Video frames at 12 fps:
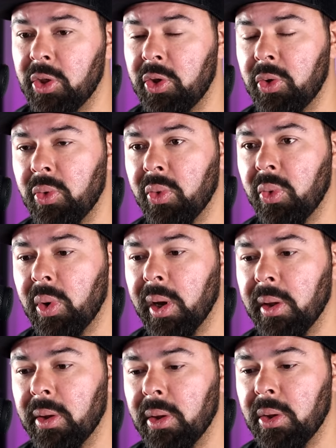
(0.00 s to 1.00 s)

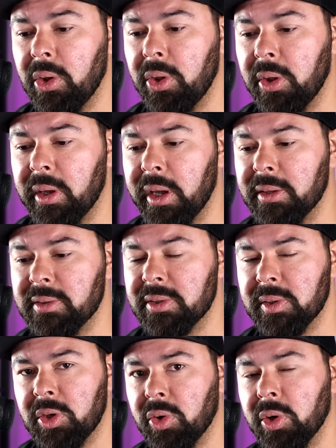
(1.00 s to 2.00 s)
you're
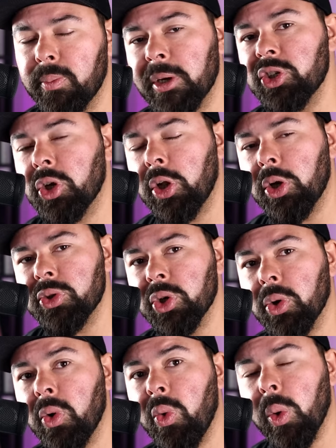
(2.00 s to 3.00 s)
in much
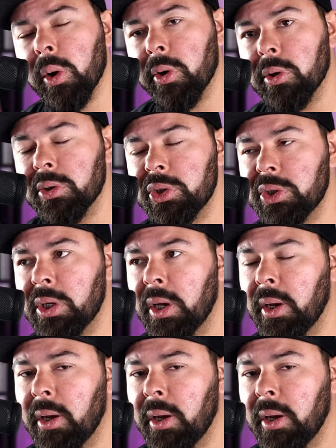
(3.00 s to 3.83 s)
closer quarters